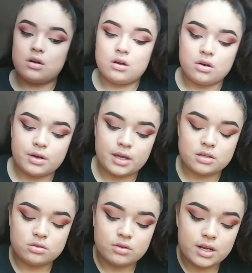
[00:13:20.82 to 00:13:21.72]
Okay,
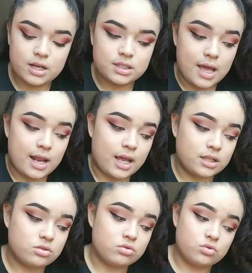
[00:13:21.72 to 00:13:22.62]
so next I like
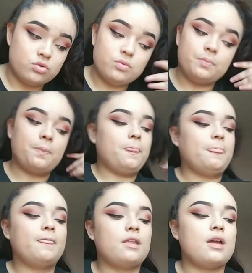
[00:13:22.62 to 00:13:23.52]
to
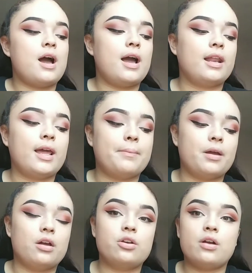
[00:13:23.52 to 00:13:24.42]
highlight my
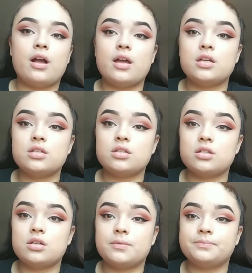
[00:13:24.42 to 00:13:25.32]
under eyes
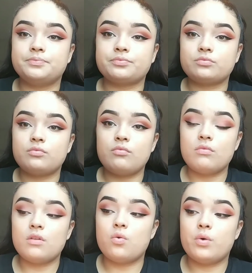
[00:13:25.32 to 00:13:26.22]

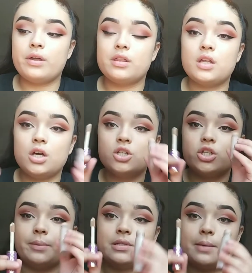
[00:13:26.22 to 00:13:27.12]
with
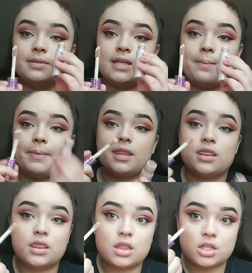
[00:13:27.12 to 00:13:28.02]
Tarte Shape Tape
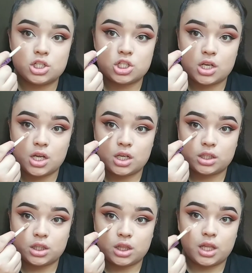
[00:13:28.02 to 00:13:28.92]
in the shade
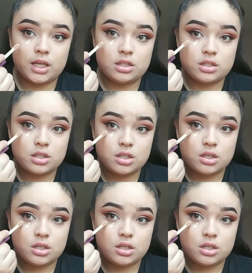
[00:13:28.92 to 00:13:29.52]
Light.